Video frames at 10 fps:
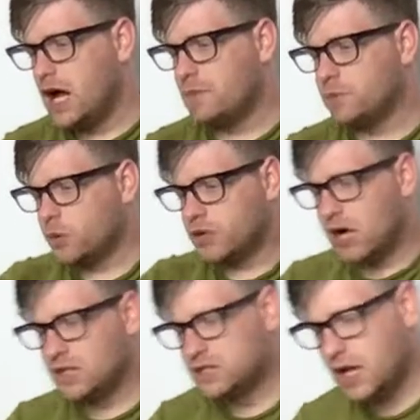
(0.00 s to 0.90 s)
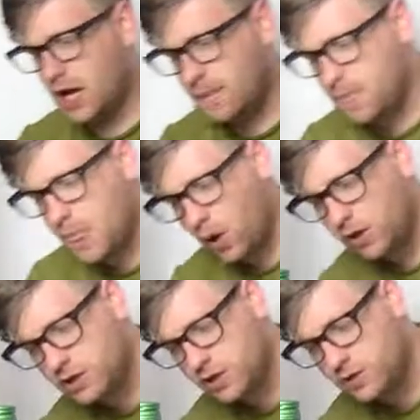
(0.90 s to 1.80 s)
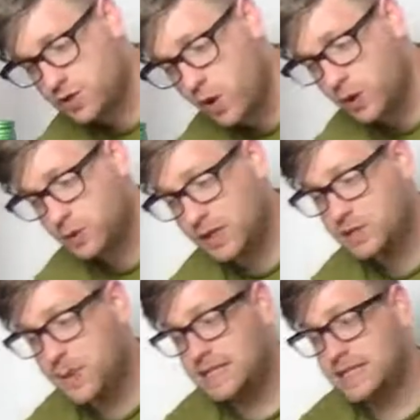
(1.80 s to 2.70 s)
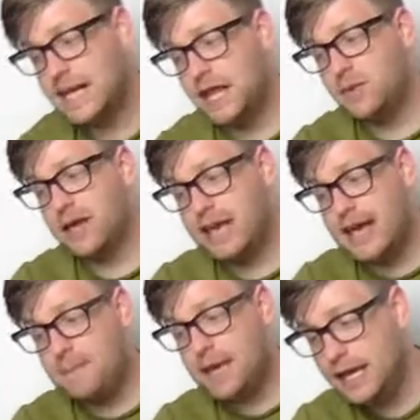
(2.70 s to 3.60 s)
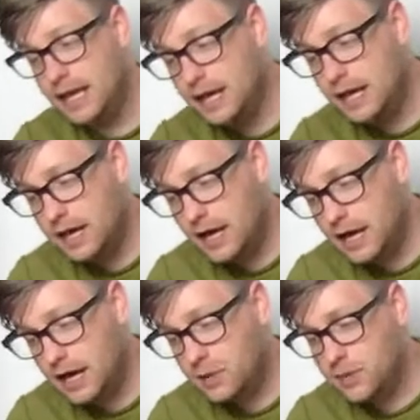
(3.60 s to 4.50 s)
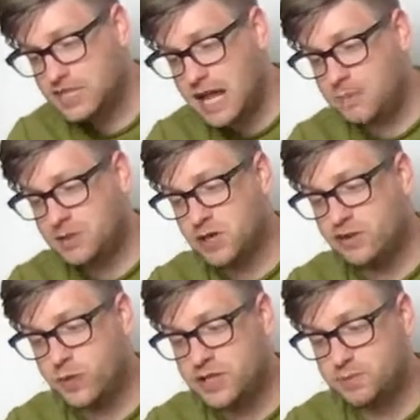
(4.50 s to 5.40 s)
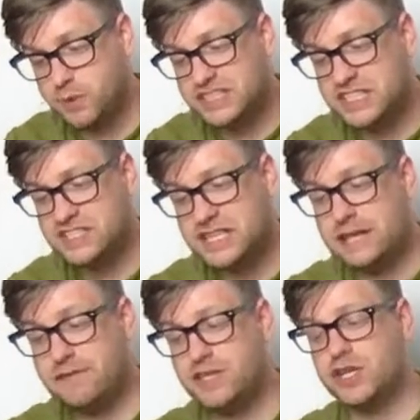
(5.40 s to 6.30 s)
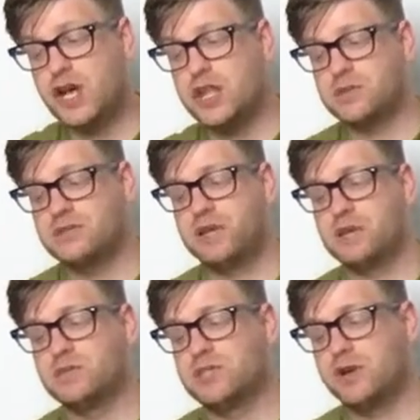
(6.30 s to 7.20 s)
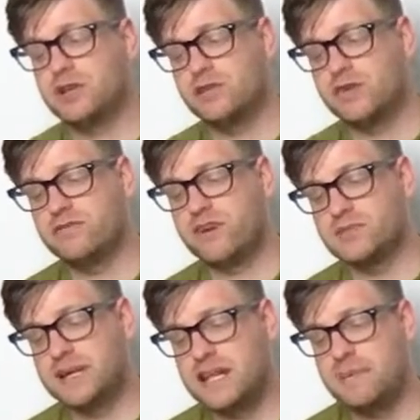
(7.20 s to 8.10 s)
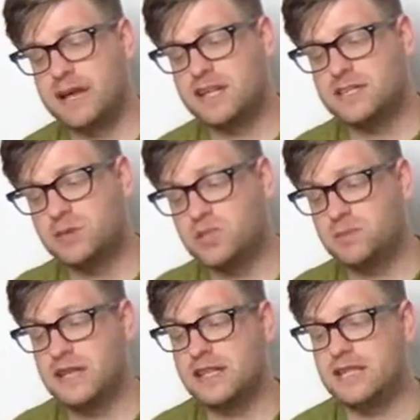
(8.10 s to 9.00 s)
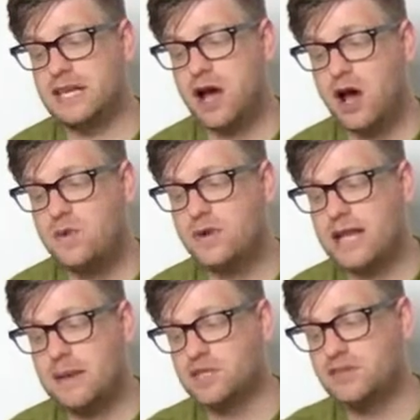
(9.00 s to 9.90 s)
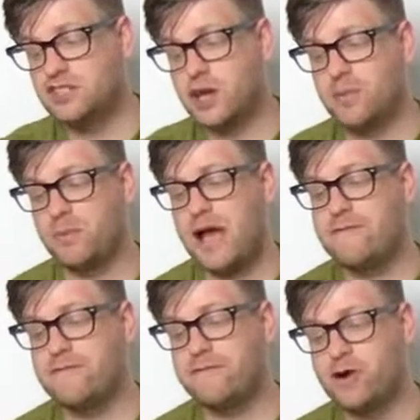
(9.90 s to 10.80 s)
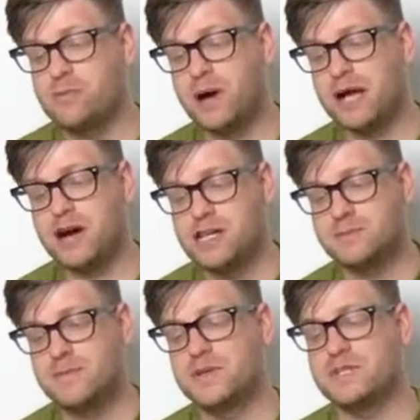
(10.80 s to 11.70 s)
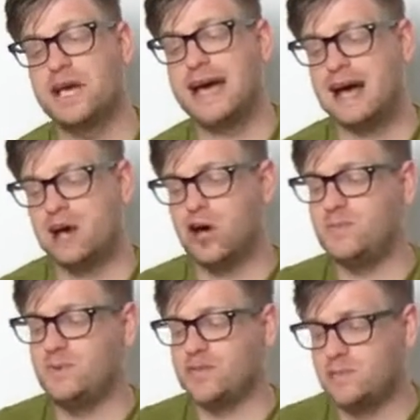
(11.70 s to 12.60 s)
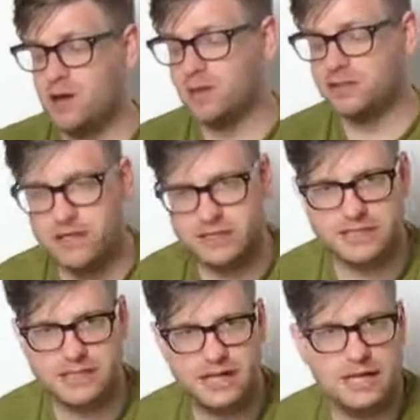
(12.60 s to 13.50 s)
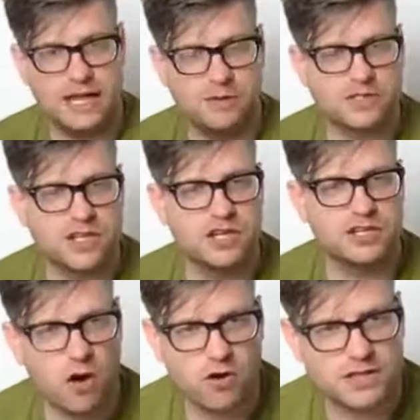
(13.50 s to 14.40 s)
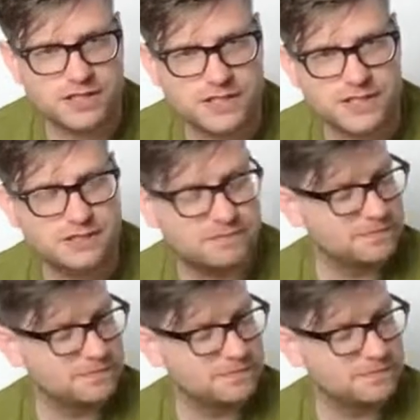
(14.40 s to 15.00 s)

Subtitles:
Broadcast on June the 12th, 2020, Can You Hear Me? Was an episode of which British TV show that was filmed during the coronavirus pandemic, and it's thought to be the only episode of soap opera ever filmed by cast members at home using mobile devices. It was Doctors,